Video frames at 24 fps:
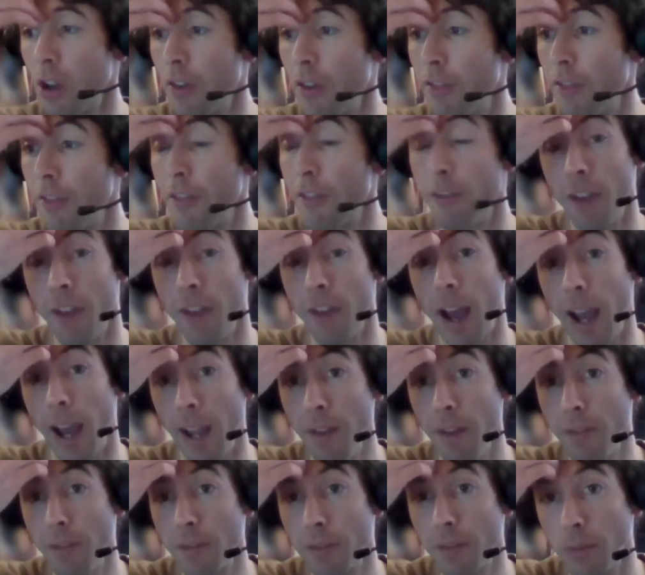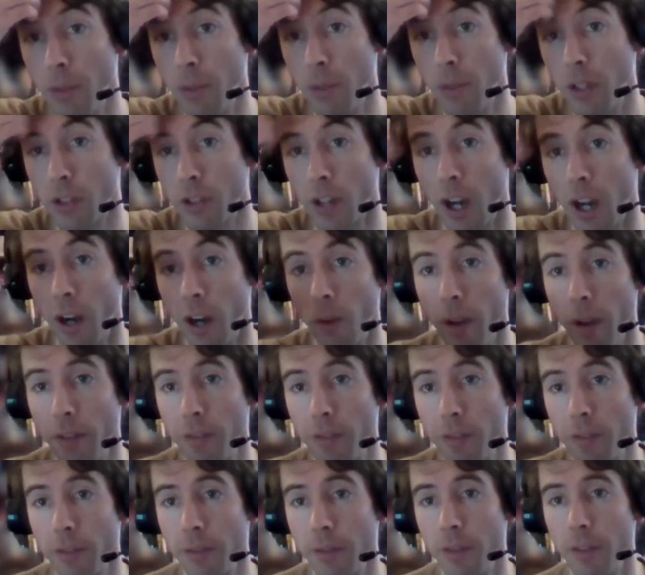of five we start with,
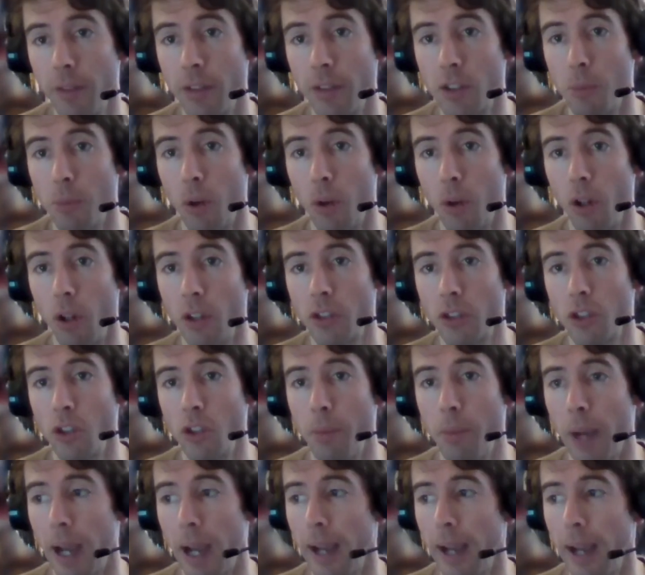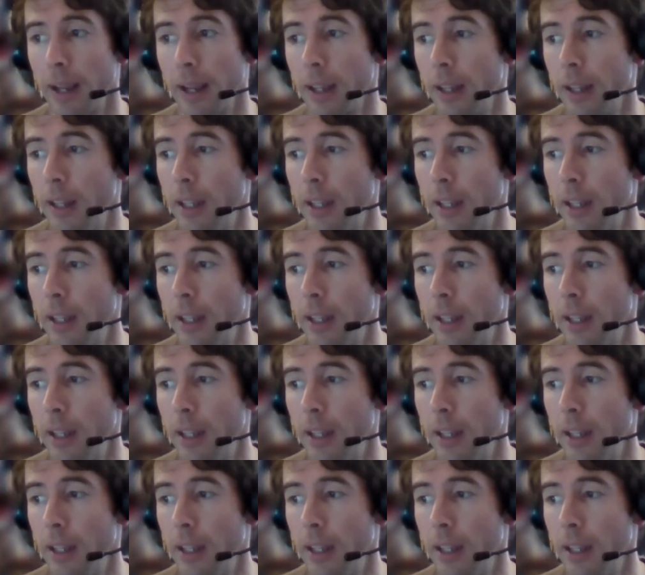the smaller school pack,